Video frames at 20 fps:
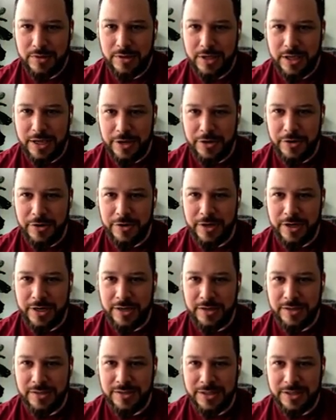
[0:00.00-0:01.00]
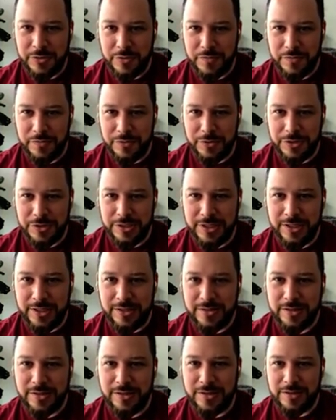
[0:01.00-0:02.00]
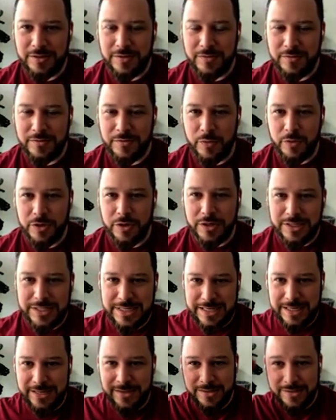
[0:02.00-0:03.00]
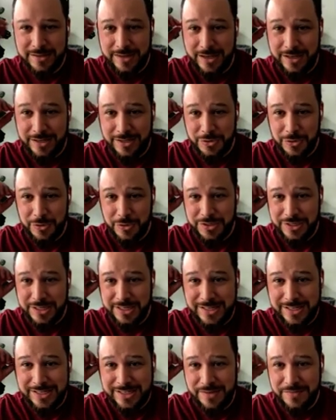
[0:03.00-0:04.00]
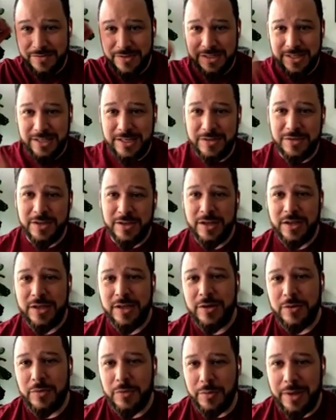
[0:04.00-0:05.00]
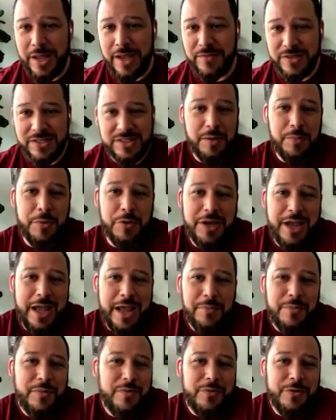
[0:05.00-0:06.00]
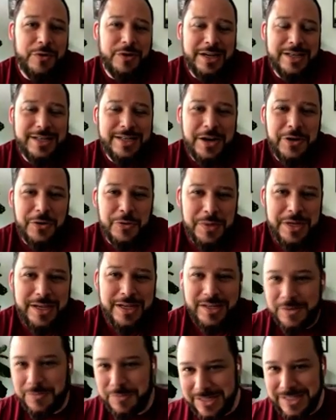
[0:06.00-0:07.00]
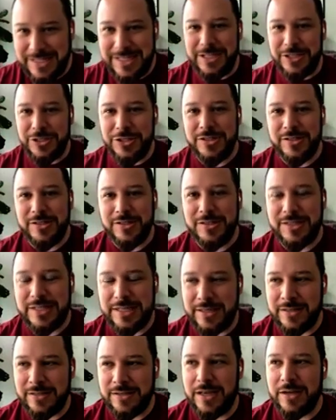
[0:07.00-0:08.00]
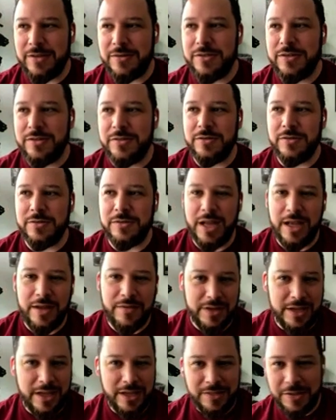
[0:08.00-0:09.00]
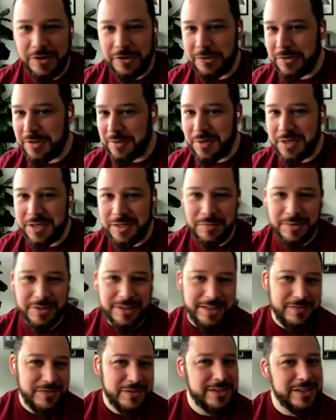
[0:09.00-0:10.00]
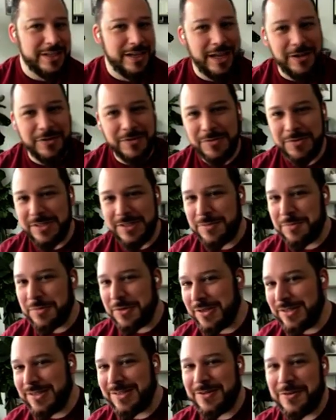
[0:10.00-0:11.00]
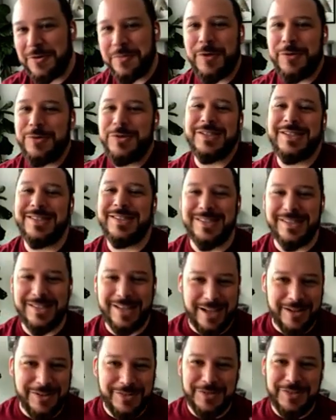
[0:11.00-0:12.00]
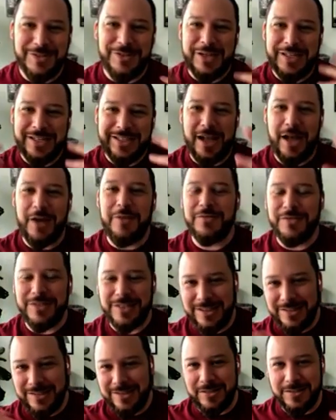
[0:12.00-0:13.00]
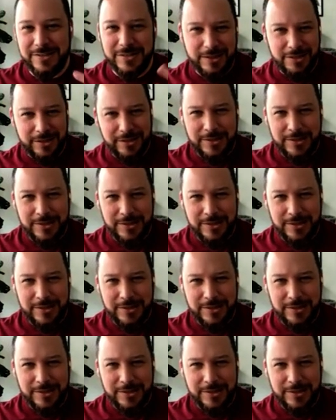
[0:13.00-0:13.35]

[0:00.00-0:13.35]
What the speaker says: here in Central Florida for teens age 13 to 17, where we have a summer camp for an entire week. And we teach teens how to navigate their limiting beliefs and how to experience their emotions and how to address conflict, and